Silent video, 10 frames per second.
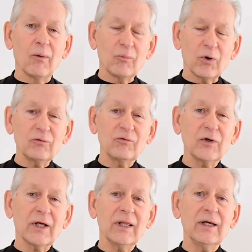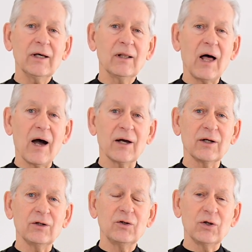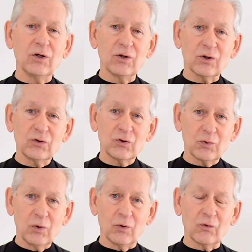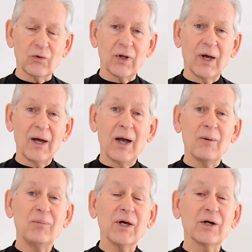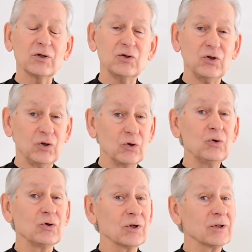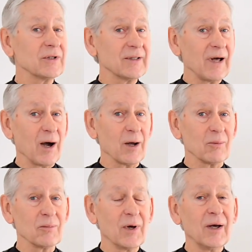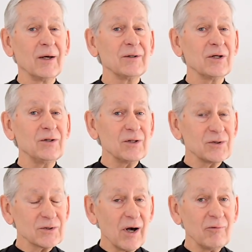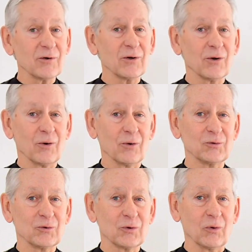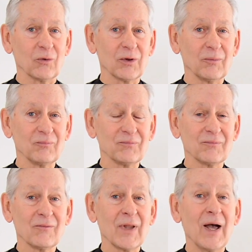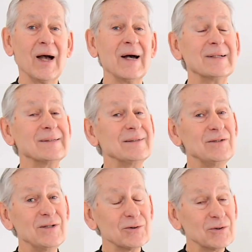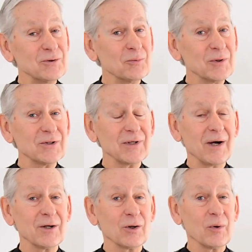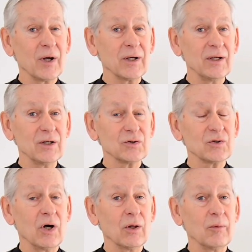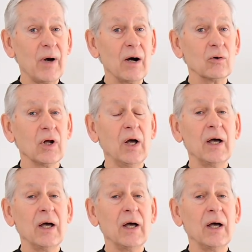perfectly aligned to your truth because you took the time to discover your own truth. This is what Sonic Reiki is all about.